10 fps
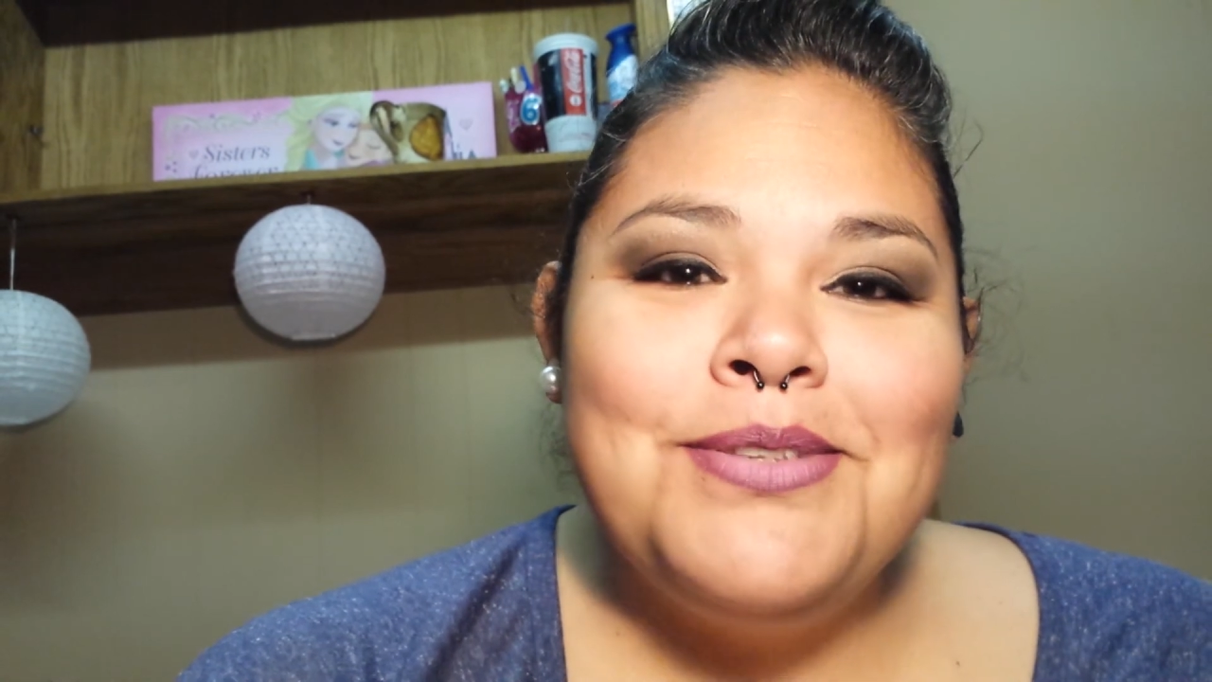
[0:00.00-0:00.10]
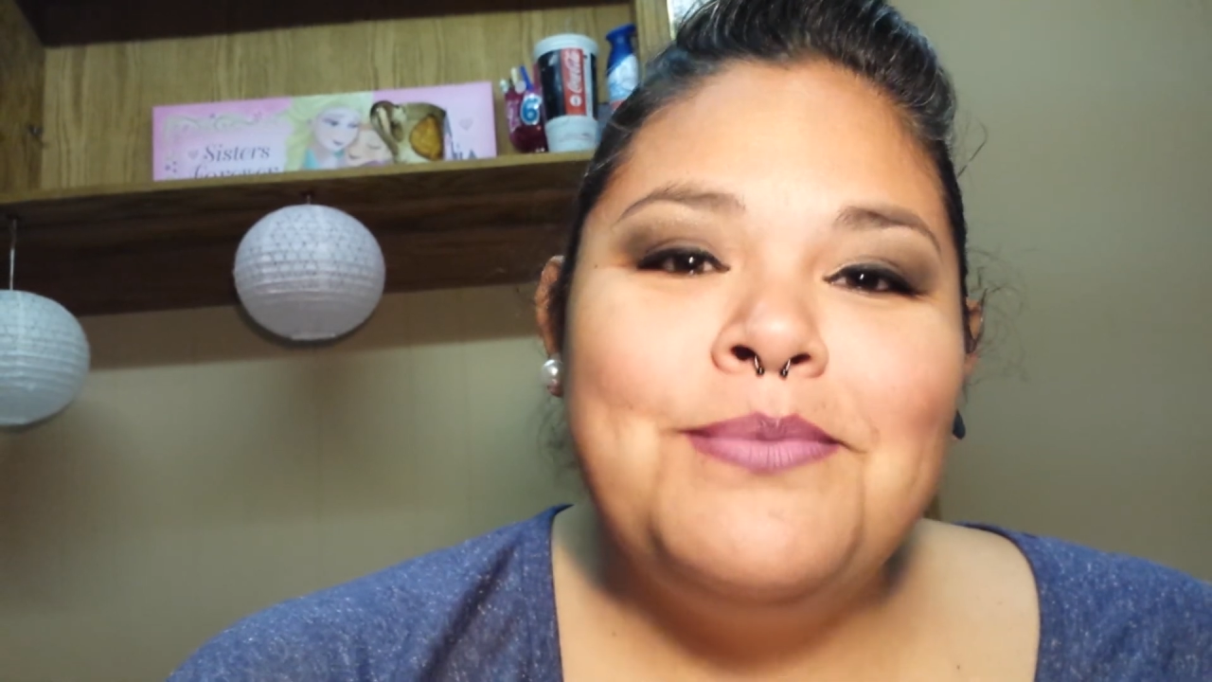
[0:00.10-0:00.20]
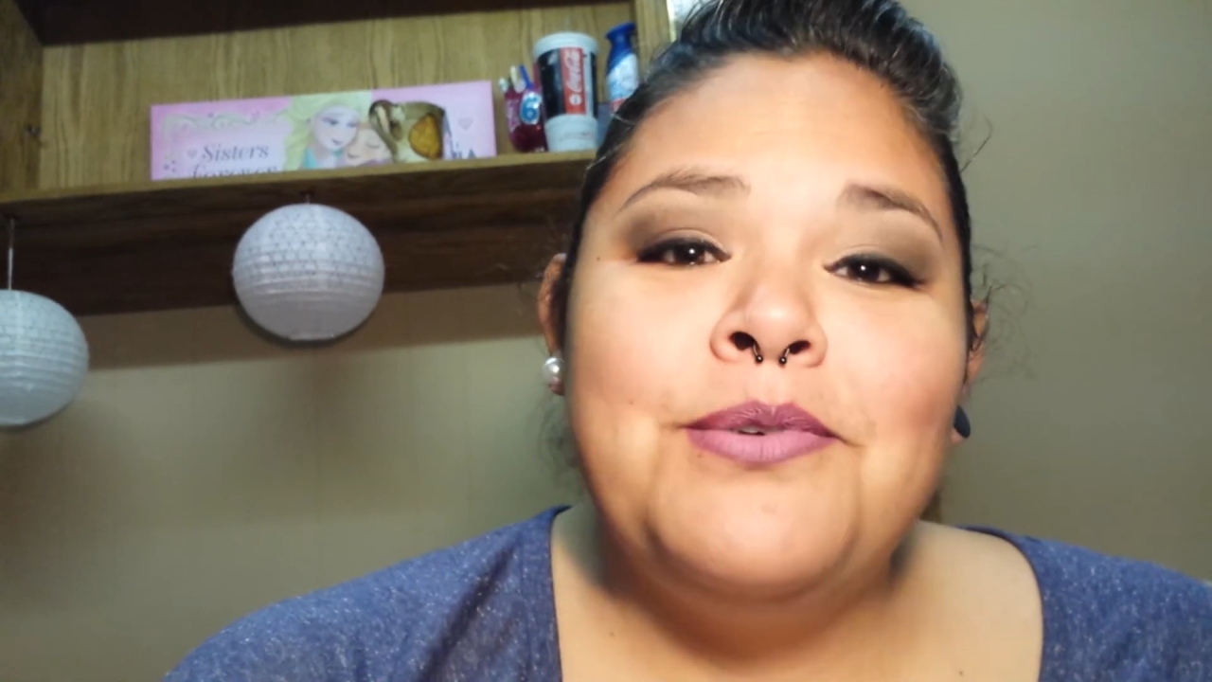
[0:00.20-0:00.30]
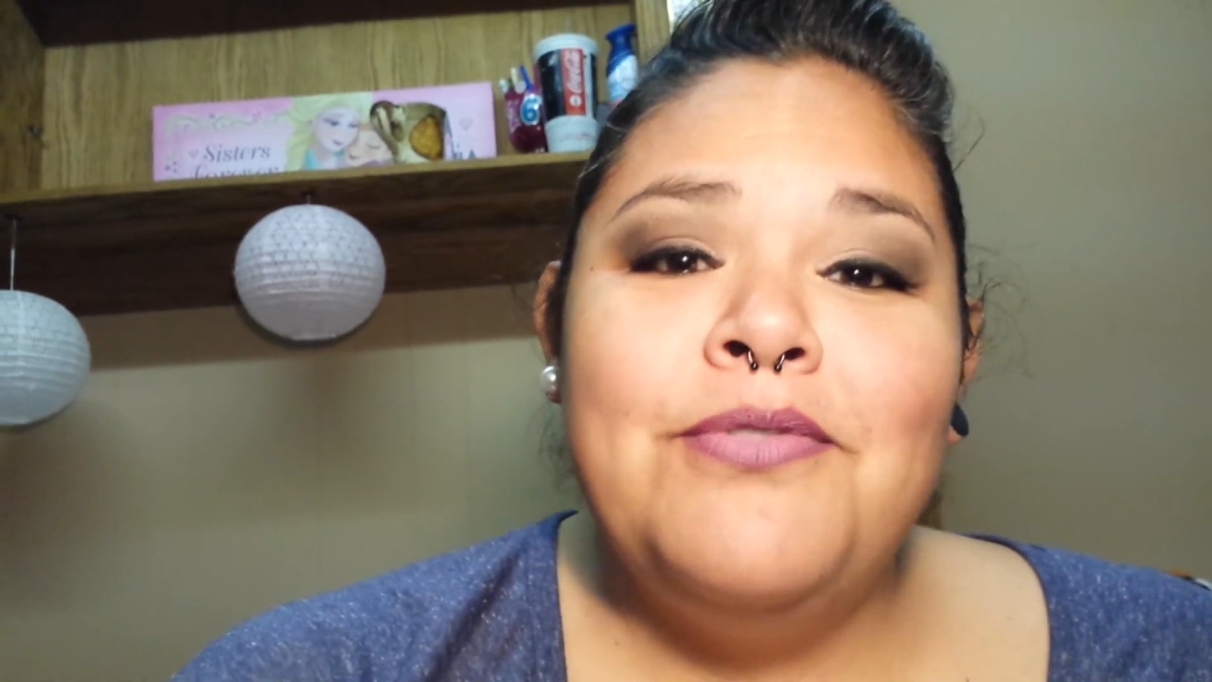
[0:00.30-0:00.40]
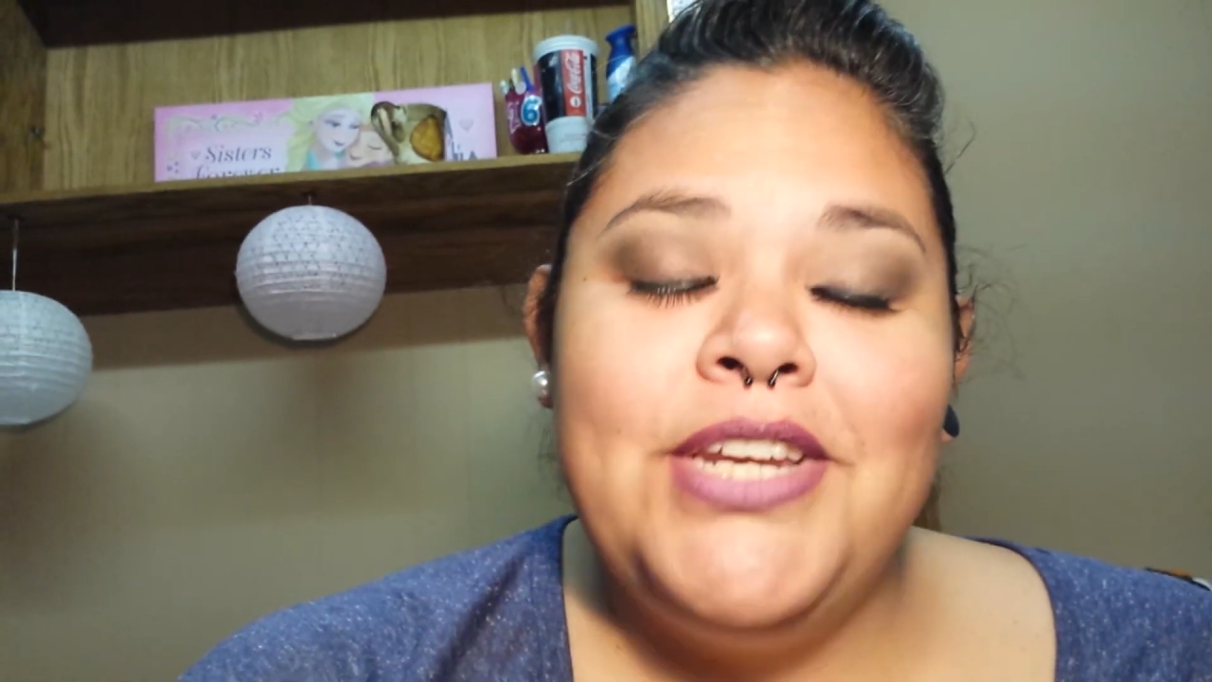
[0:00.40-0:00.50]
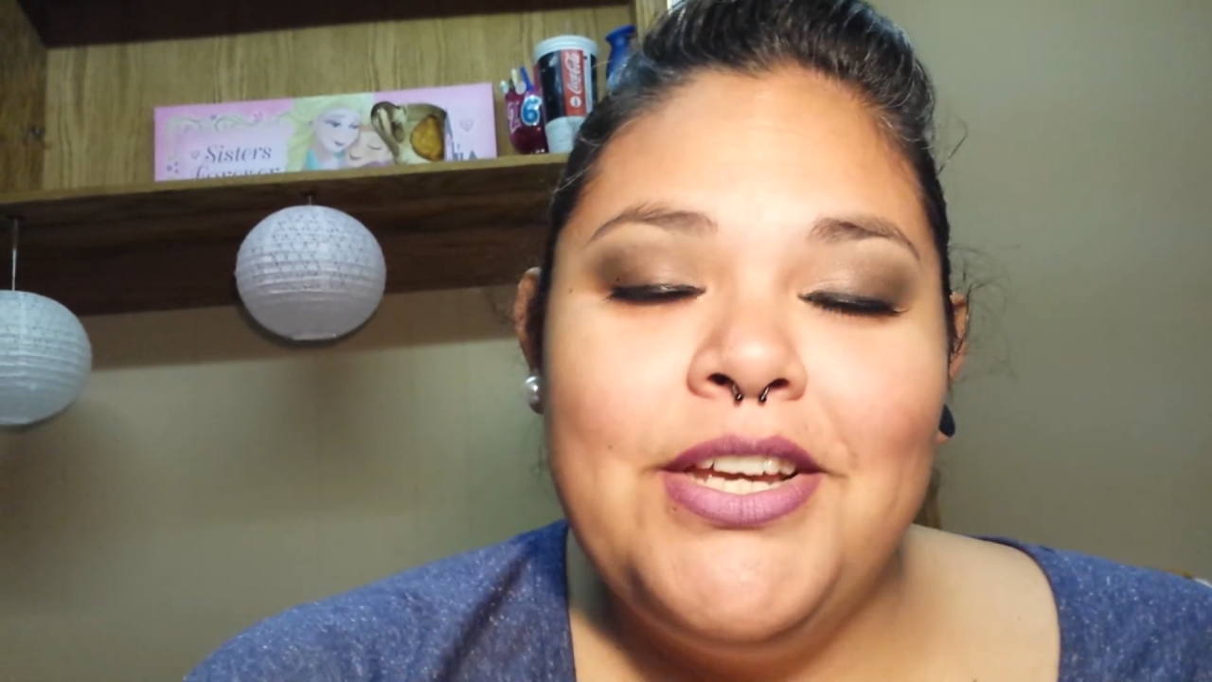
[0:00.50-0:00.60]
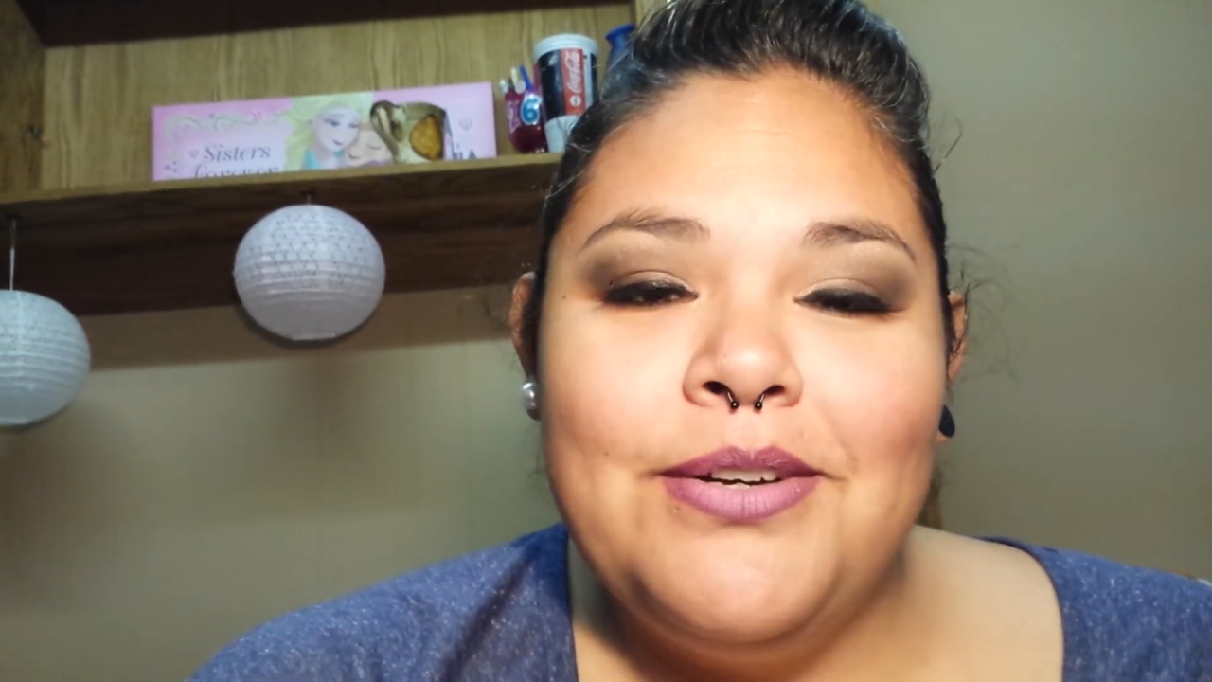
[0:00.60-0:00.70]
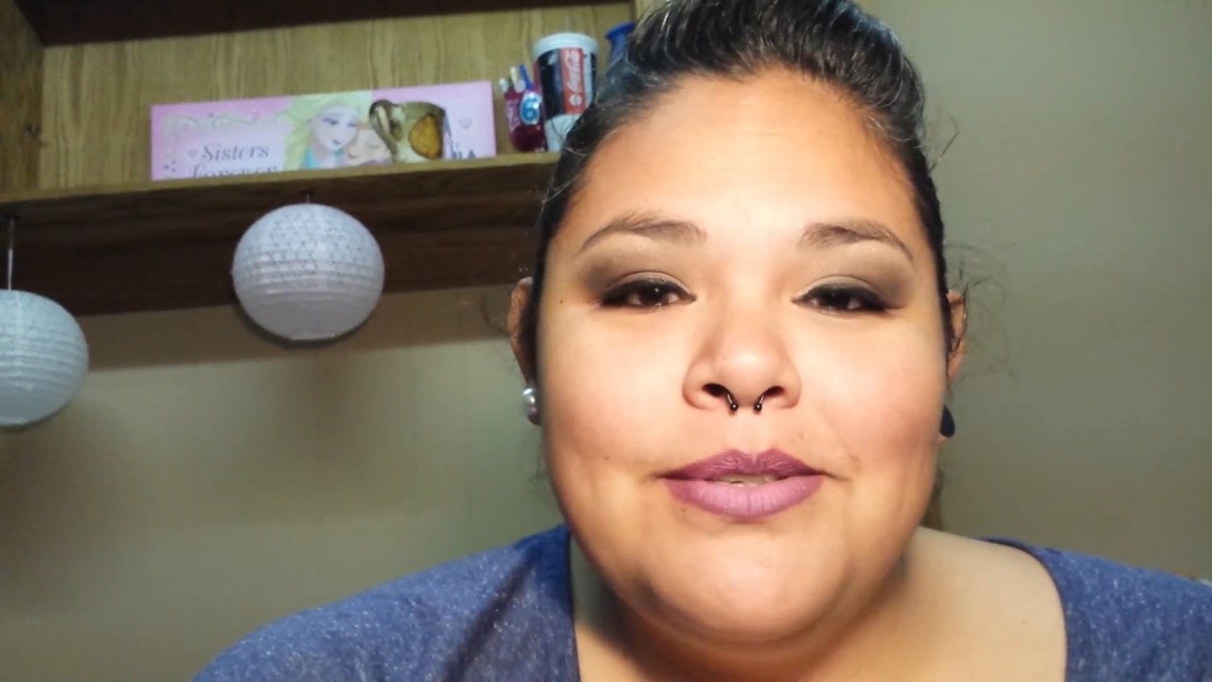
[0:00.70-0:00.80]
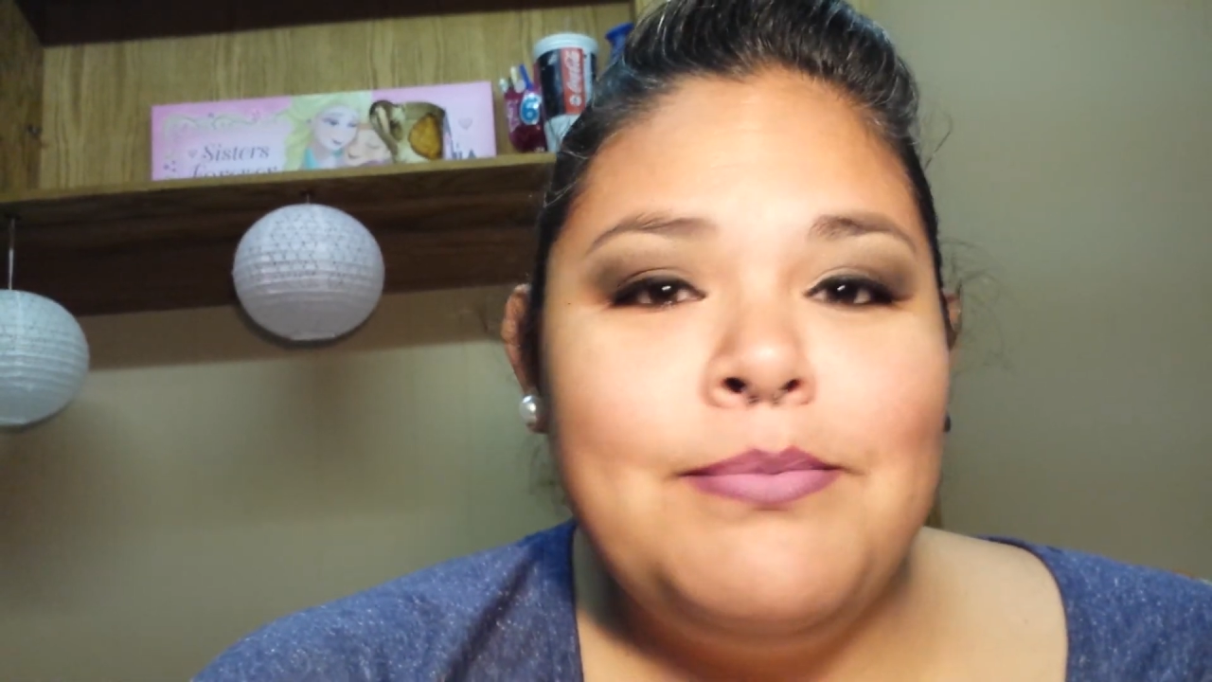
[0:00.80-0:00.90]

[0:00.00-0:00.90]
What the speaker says: for some more videos.